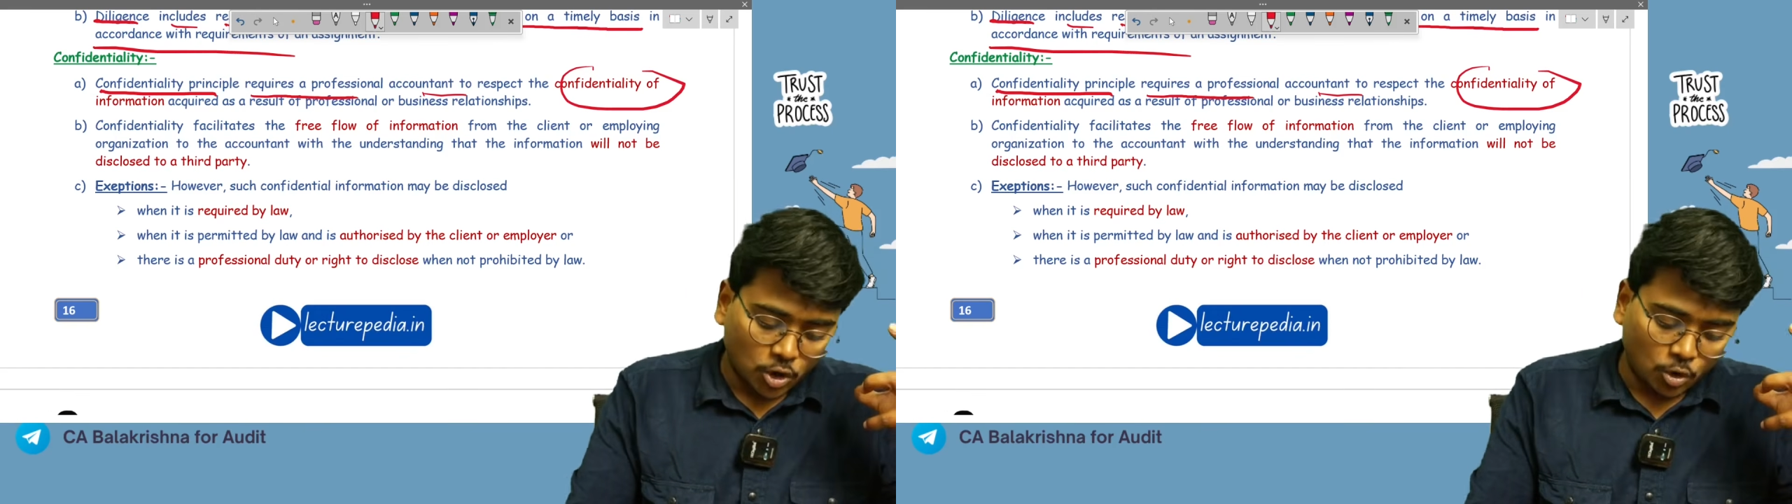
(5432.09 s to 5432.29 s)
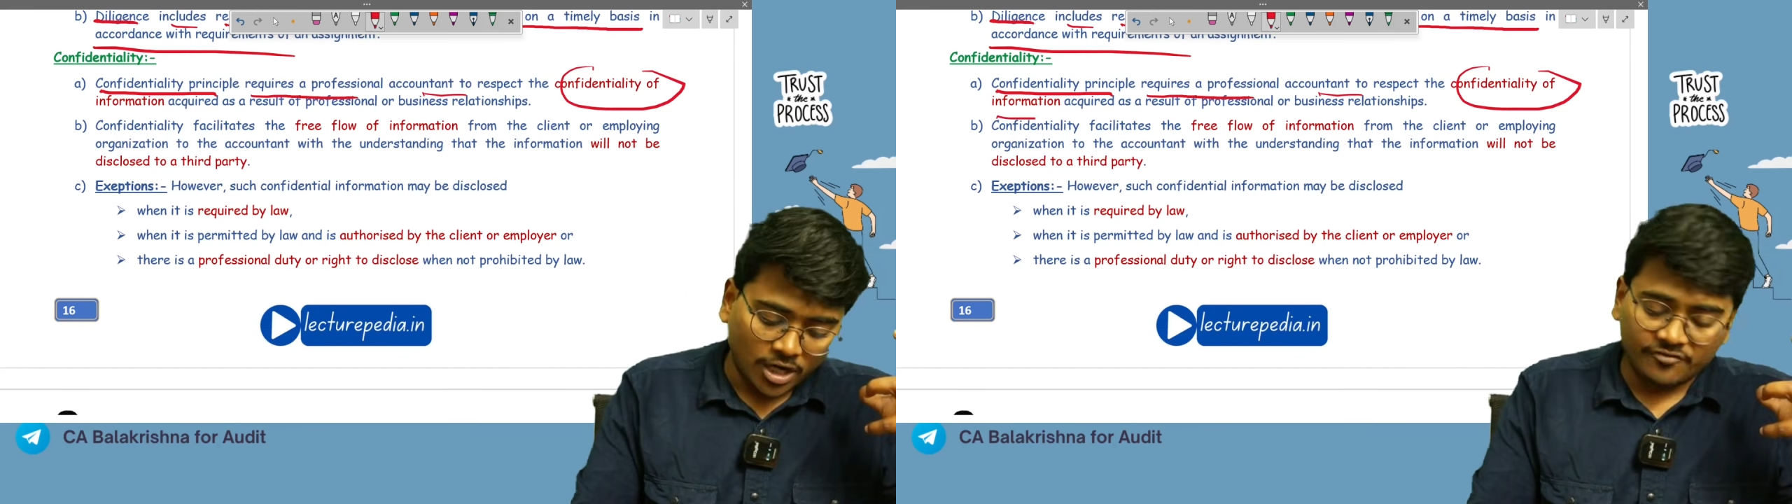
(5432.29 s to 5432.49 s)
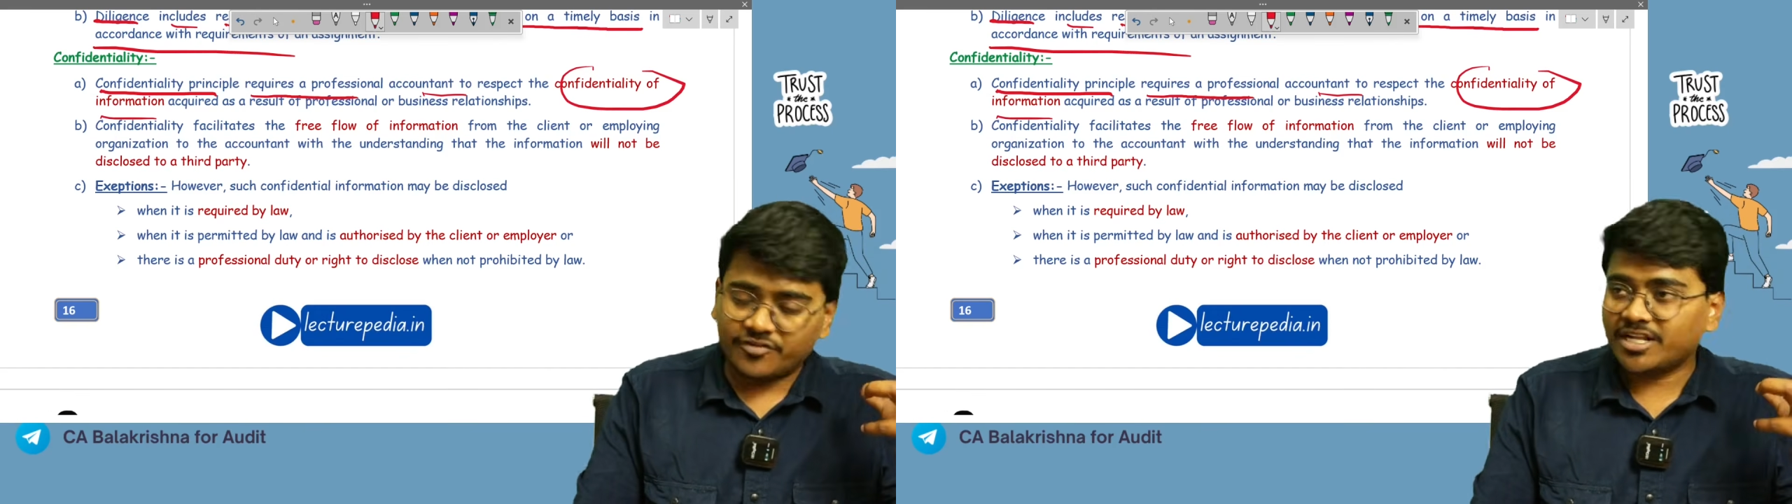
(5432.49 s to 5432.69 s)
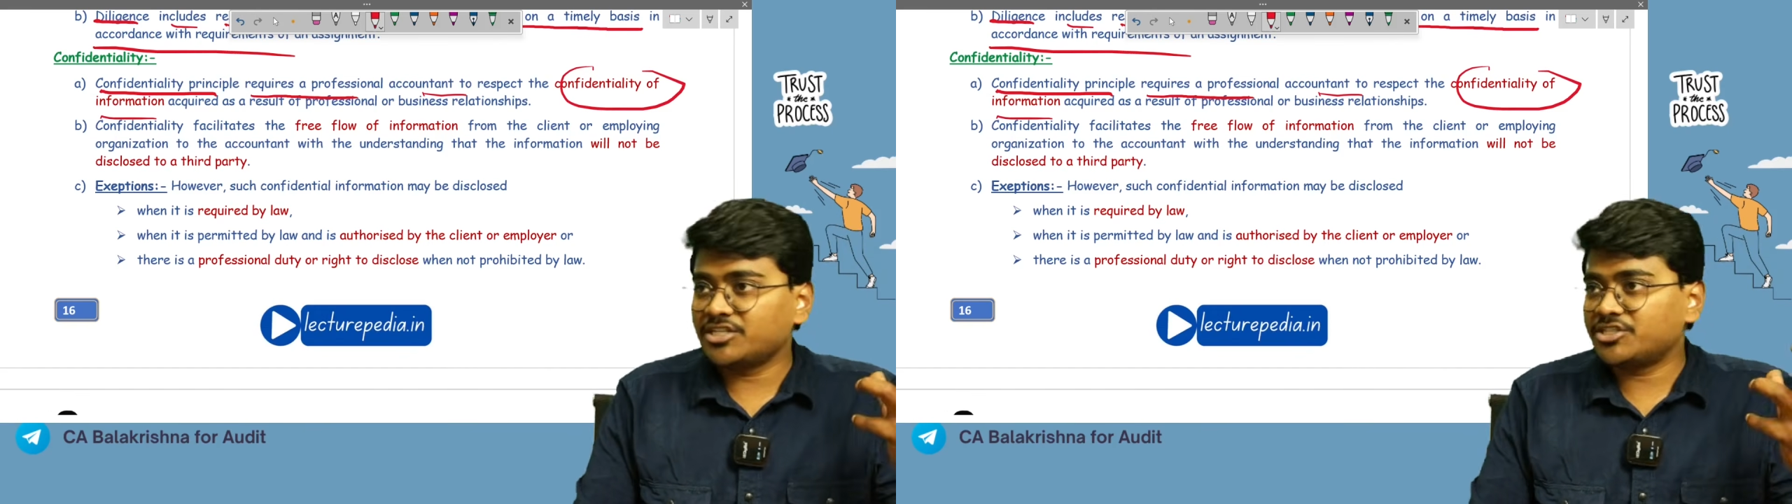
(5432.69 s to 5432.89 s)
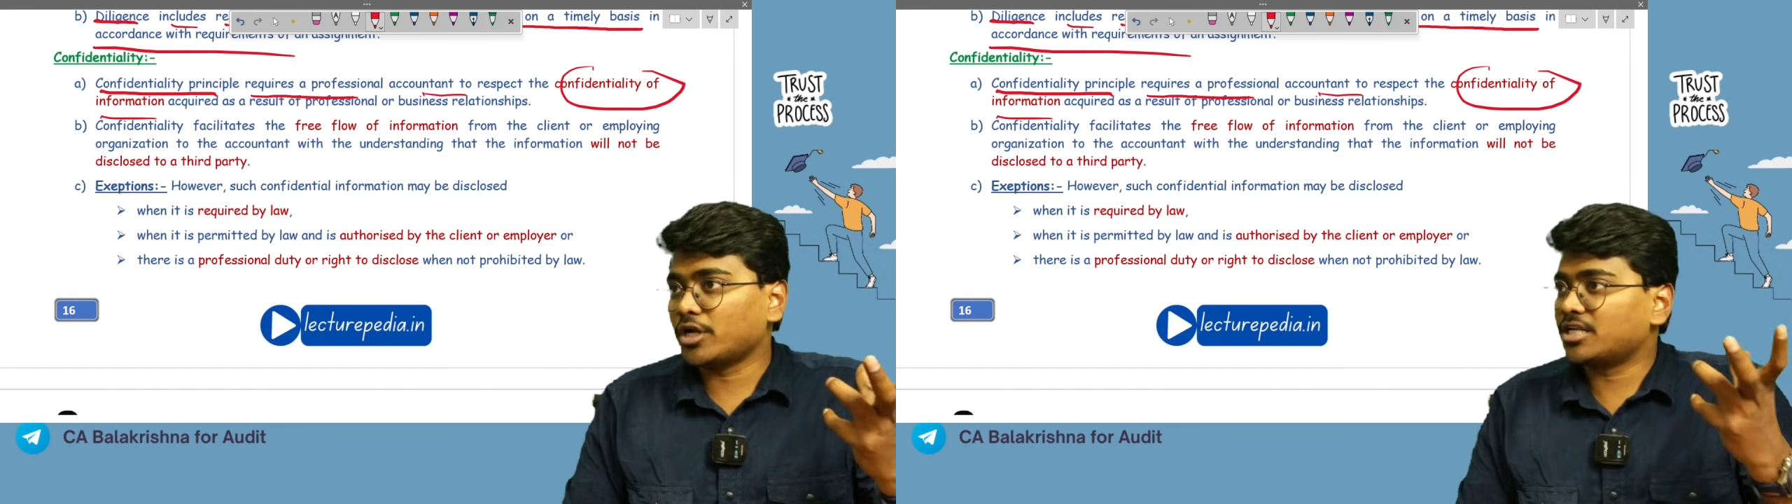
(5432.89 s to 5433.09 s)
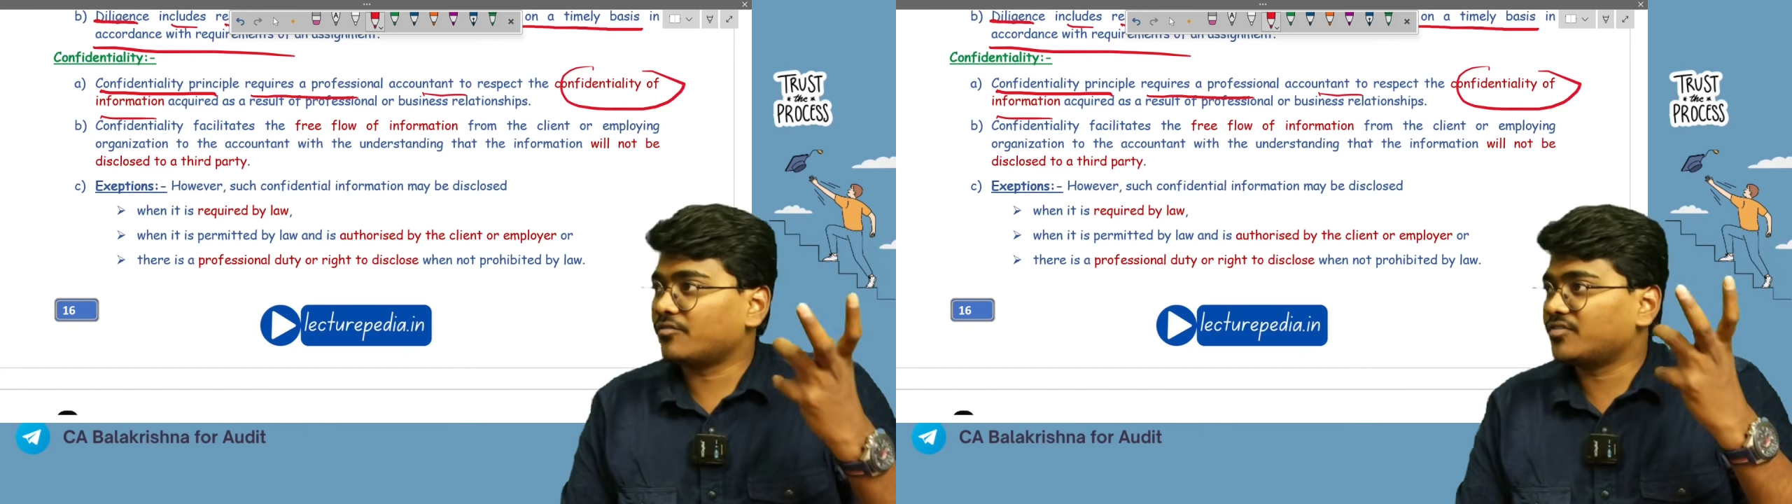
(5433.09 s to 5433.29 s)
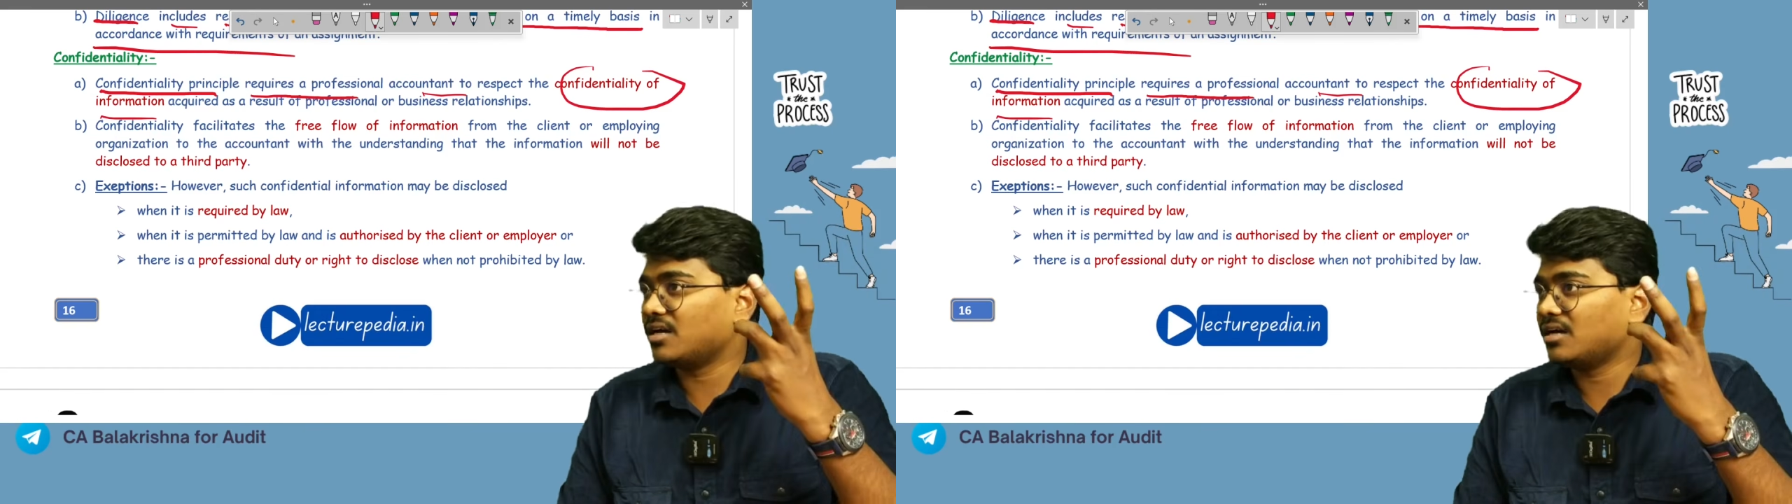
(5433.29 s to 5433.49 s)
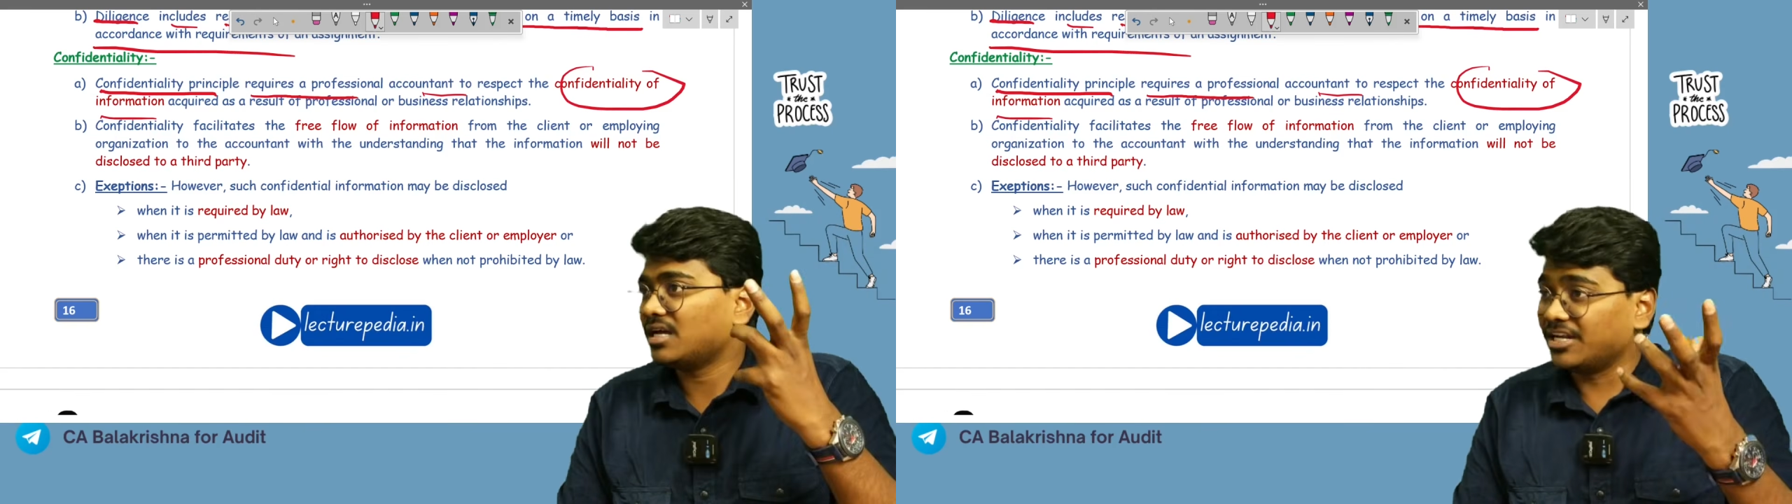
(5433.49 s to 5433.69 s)
confidentiality of
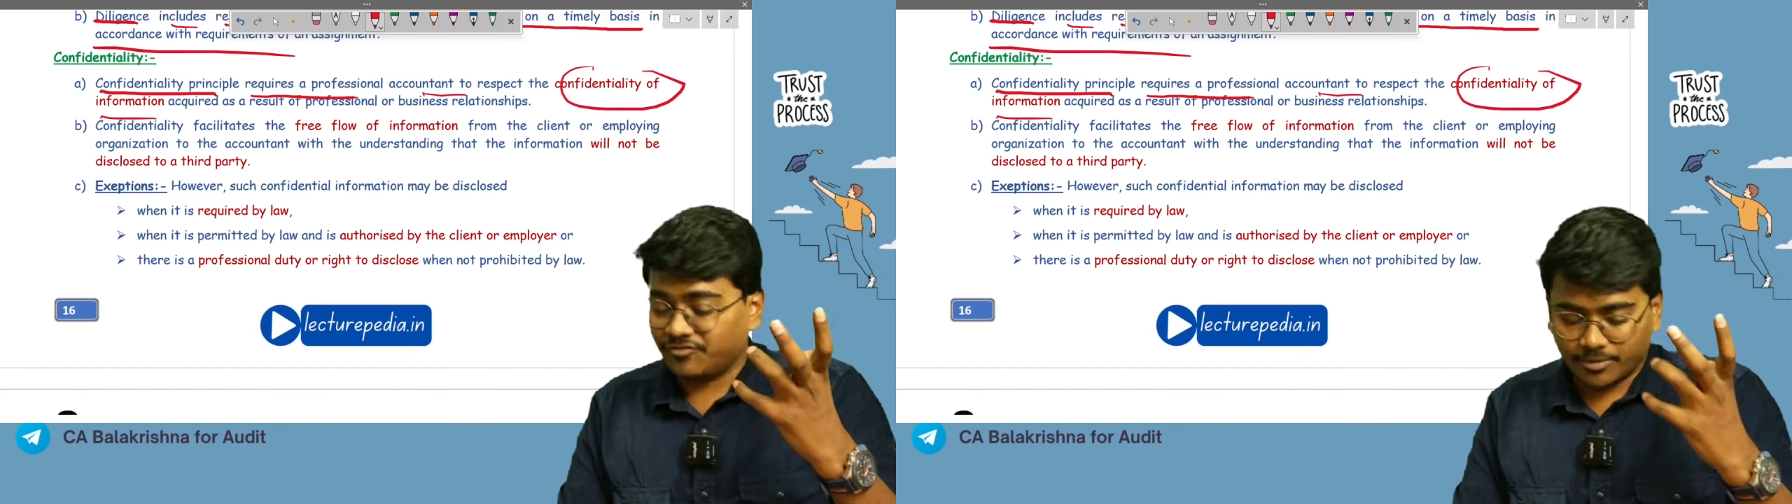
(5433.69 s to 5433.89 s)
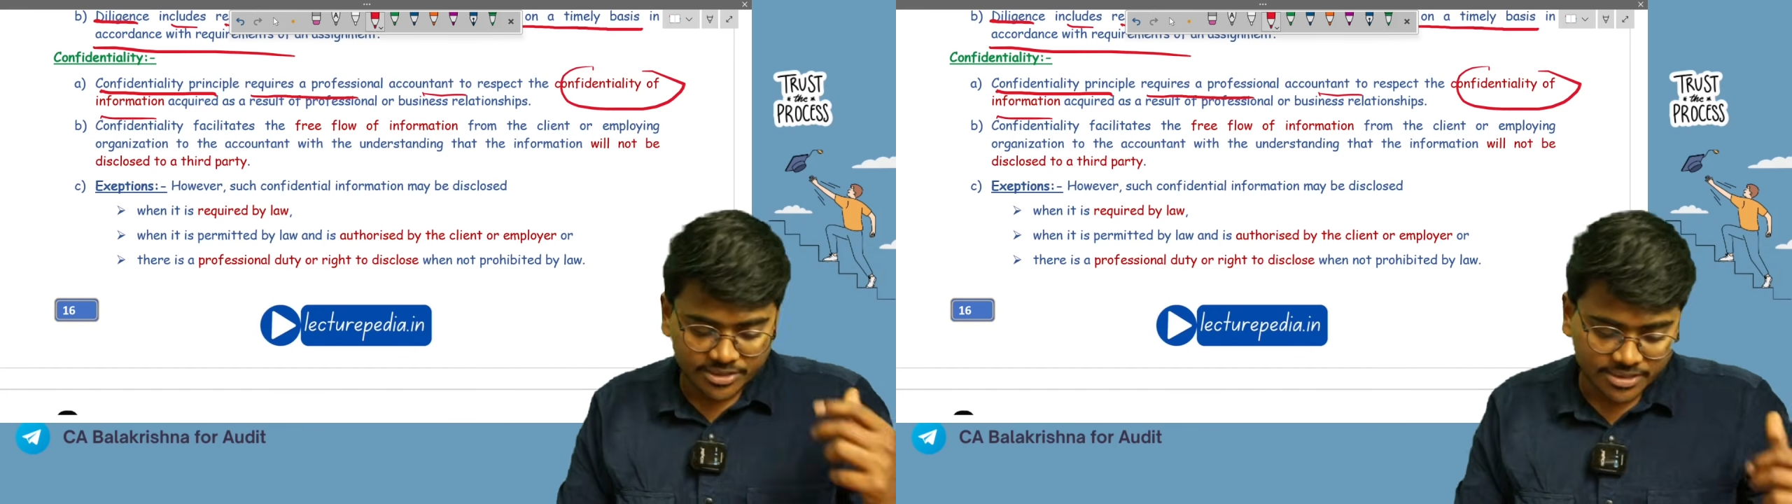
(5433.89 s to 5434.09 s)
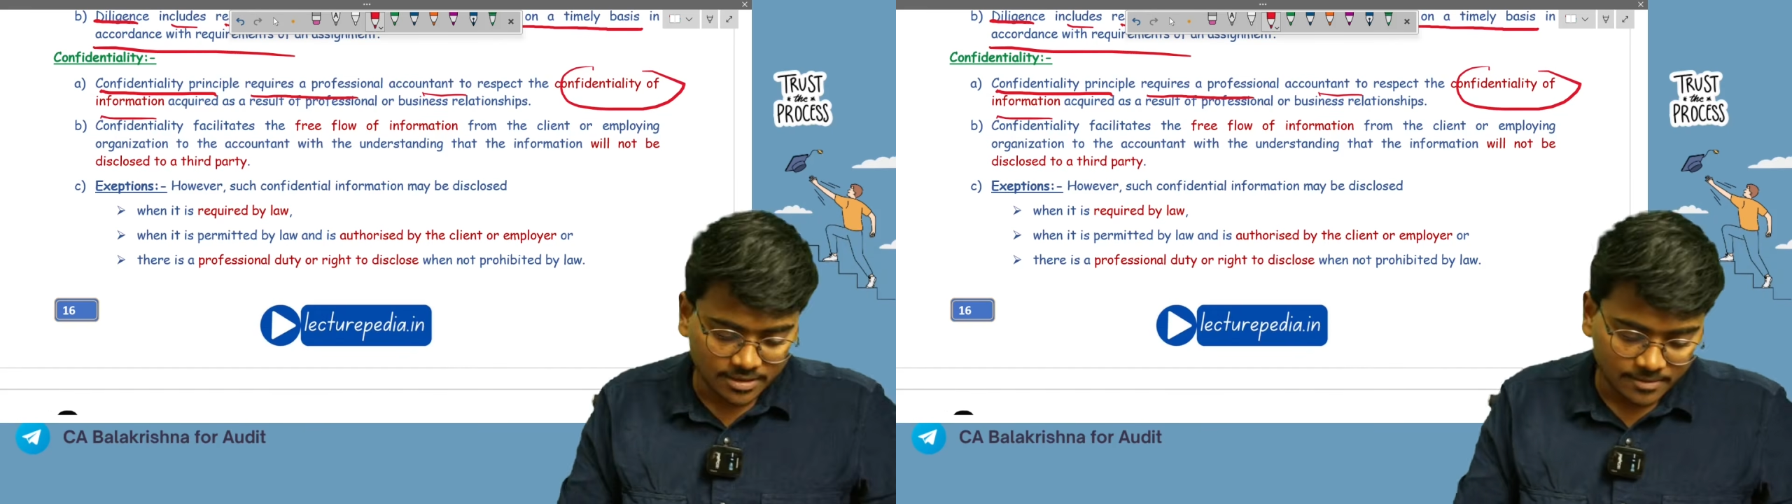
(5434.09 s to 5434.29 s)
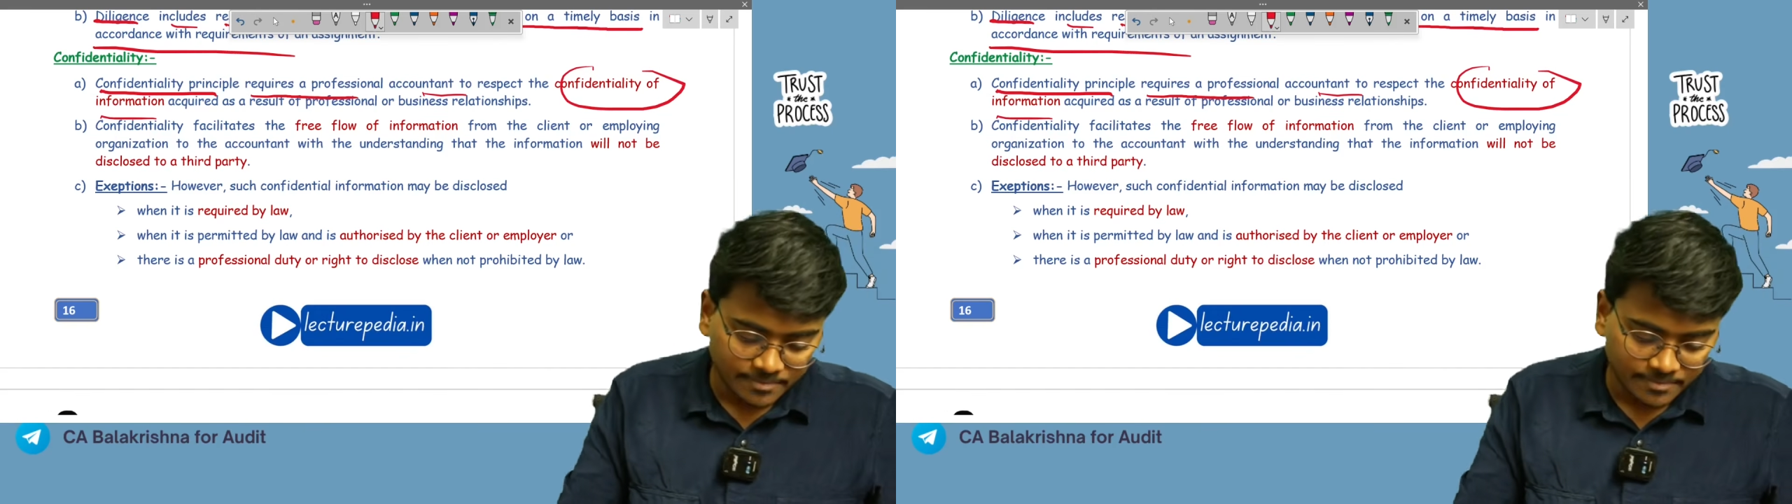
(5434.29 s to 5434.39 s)
the information